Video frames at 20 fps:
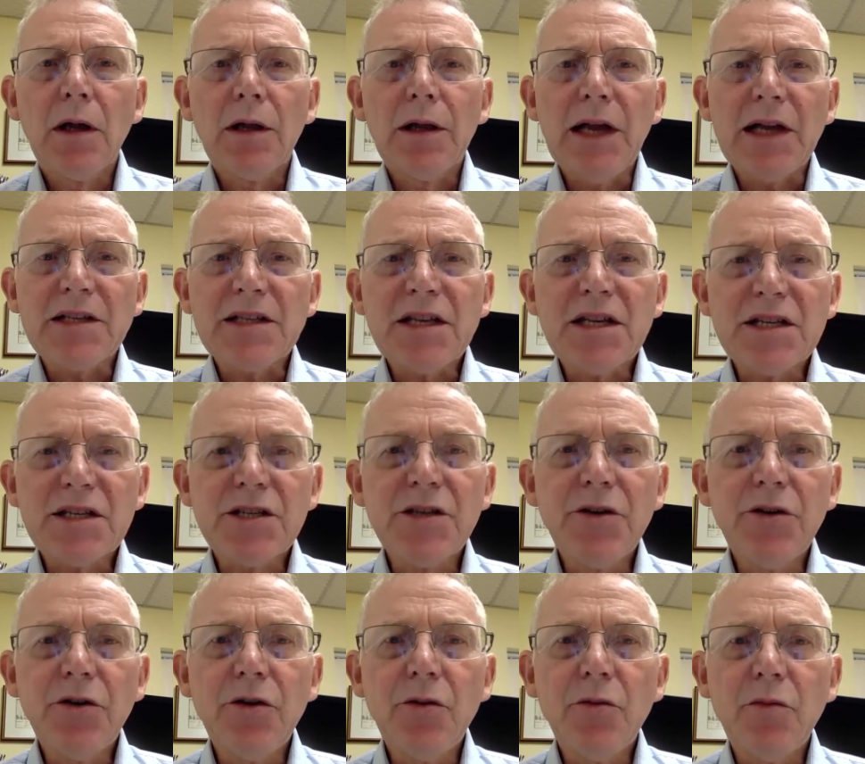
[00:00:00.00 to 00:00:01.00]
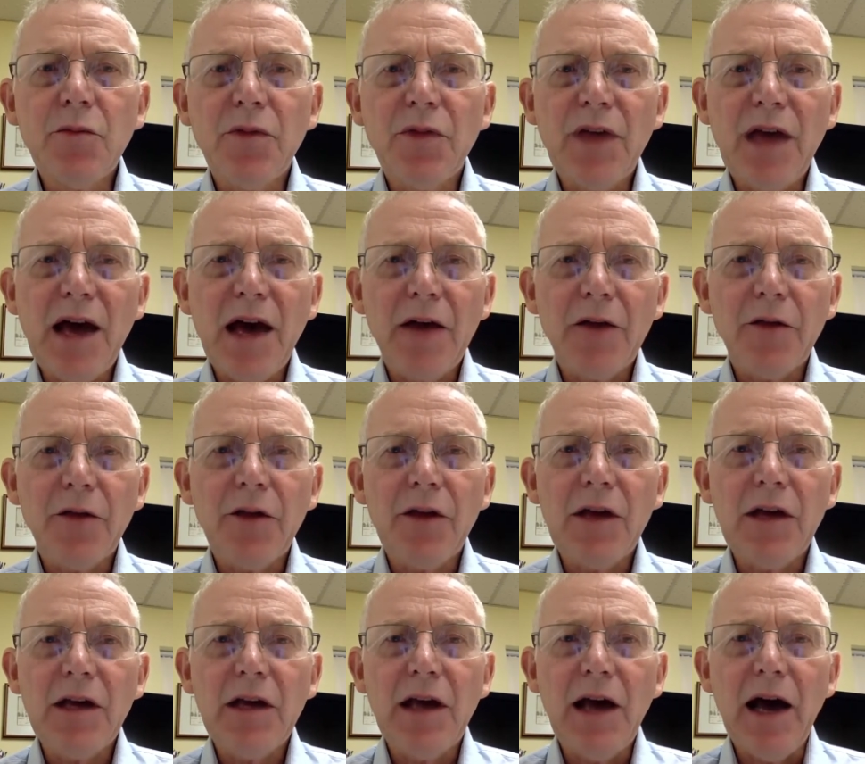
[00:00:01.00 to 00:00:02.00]
Let's assume that
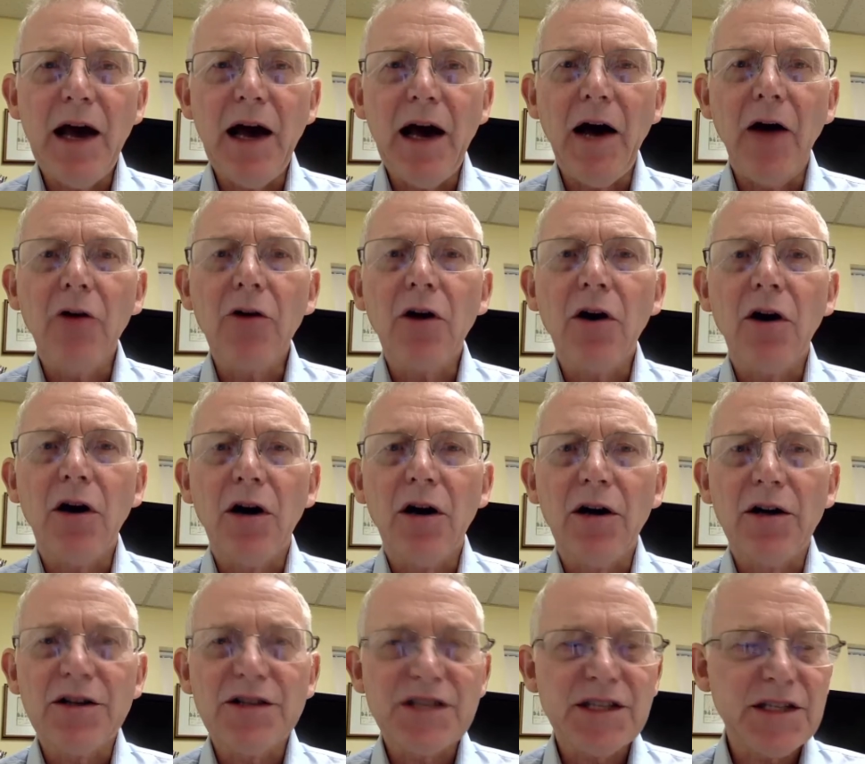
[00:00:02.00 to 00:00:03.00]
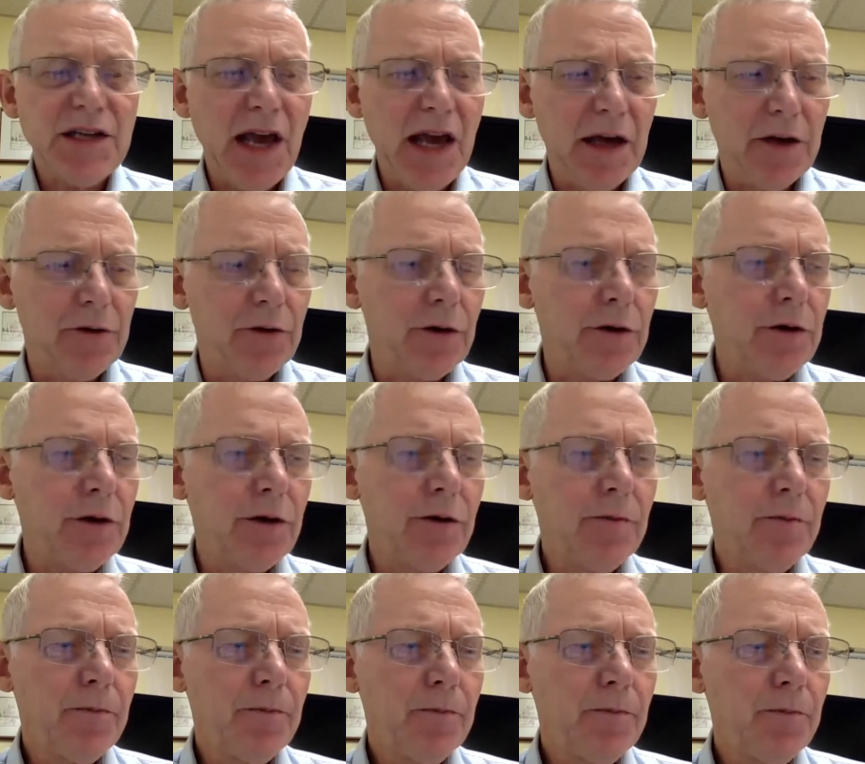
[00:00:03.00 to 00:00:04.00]
the alcohol standard
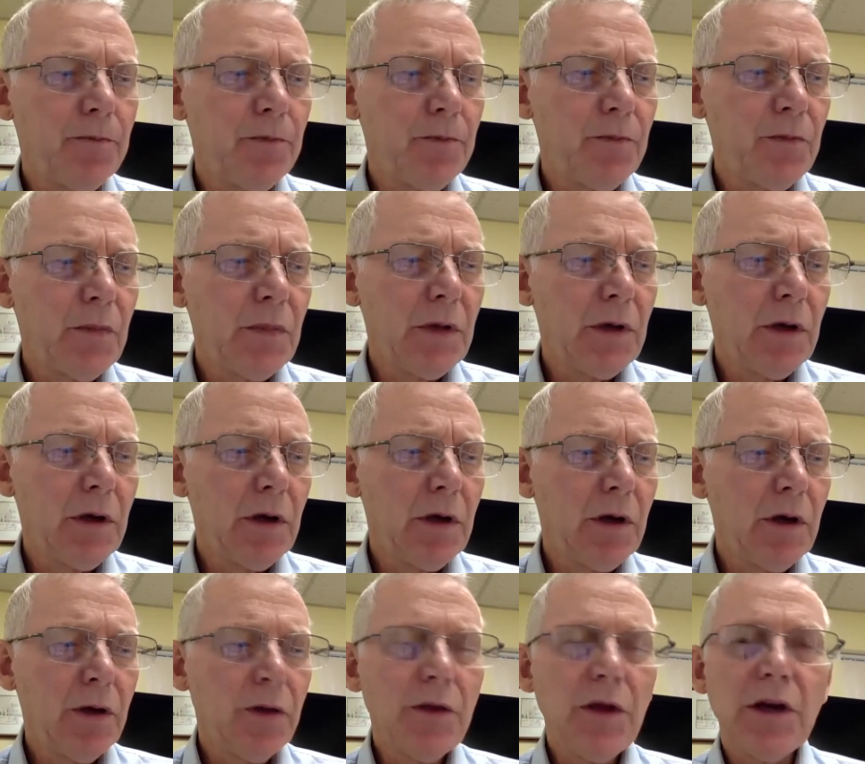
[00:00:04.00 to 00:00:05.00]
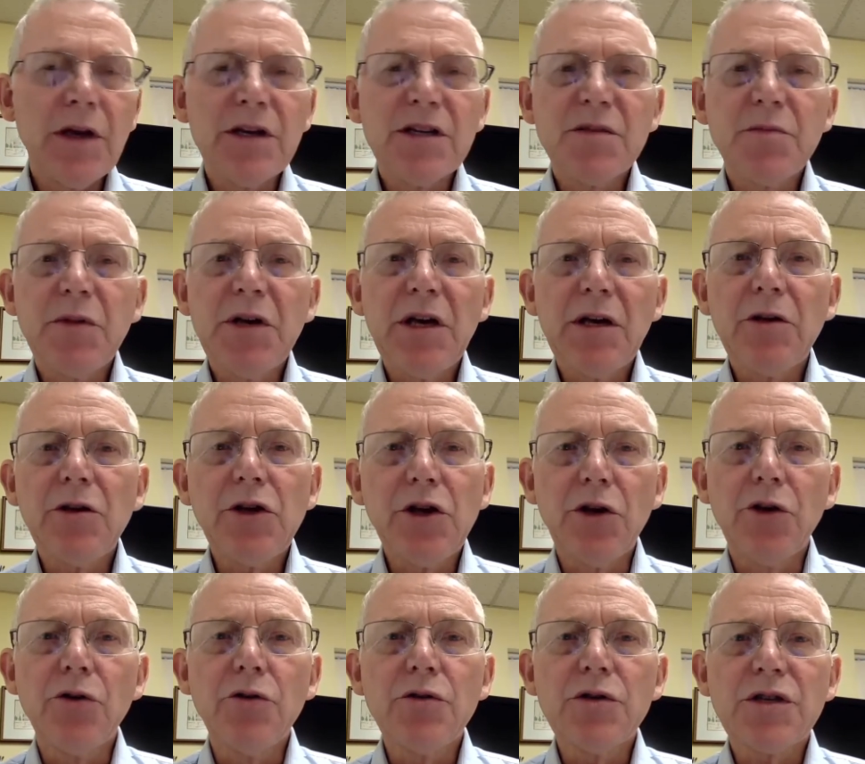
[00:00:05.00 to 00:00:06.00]
that is being
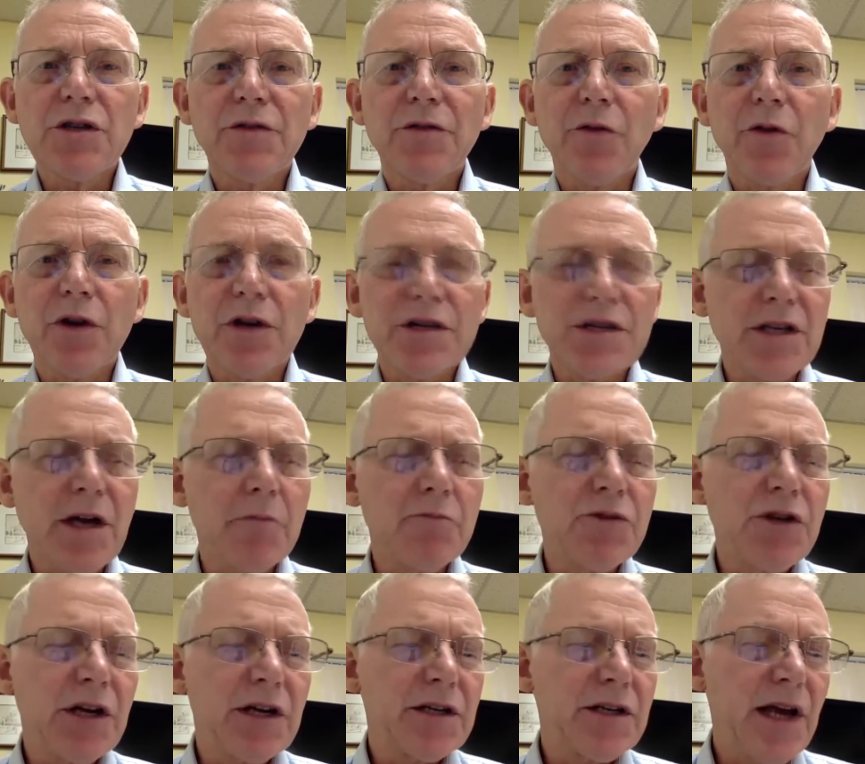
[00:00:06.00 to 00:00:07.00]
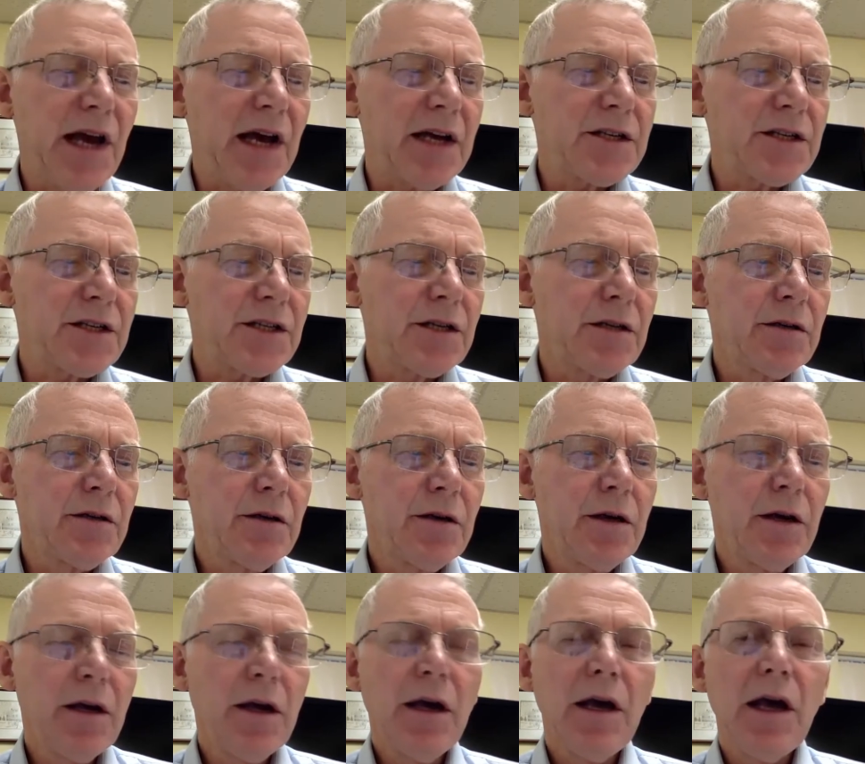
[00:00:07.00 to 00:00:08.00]
used for a subject test
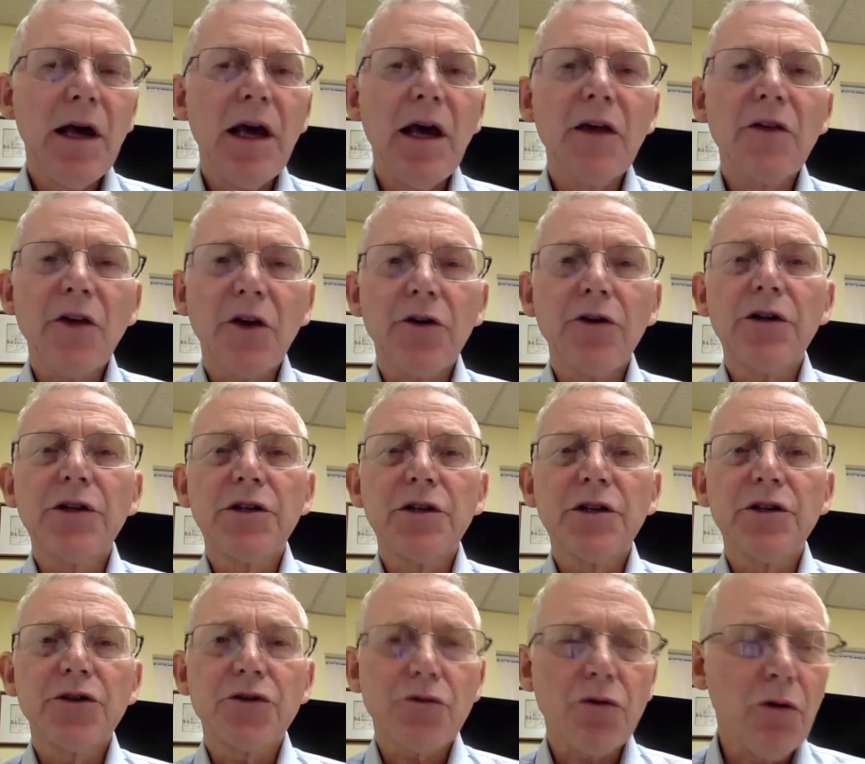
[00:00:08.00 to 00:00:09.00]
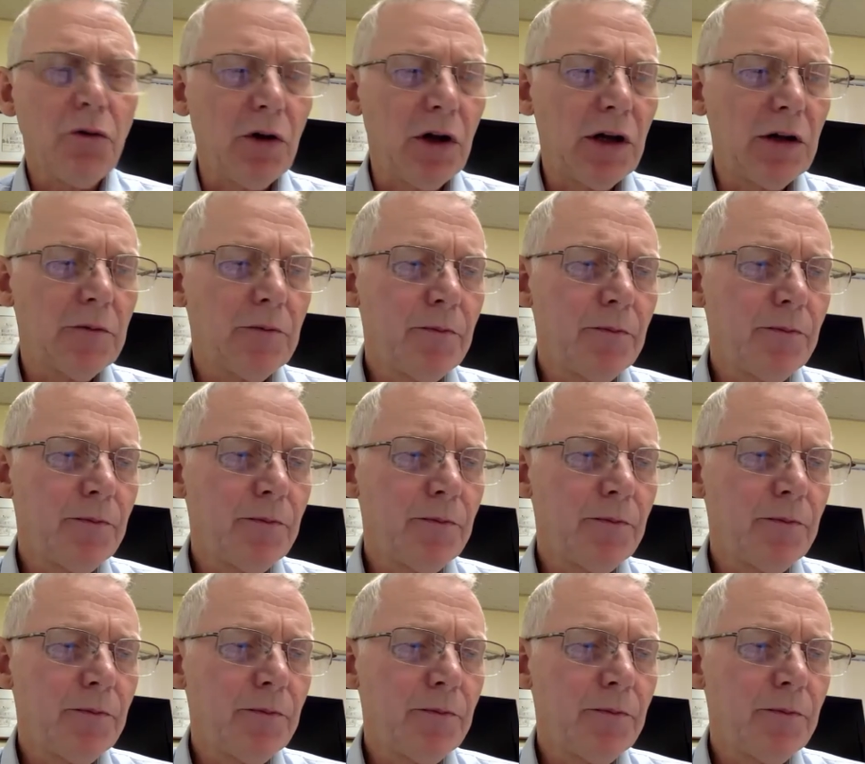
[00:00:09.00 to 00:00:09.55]
is a good control.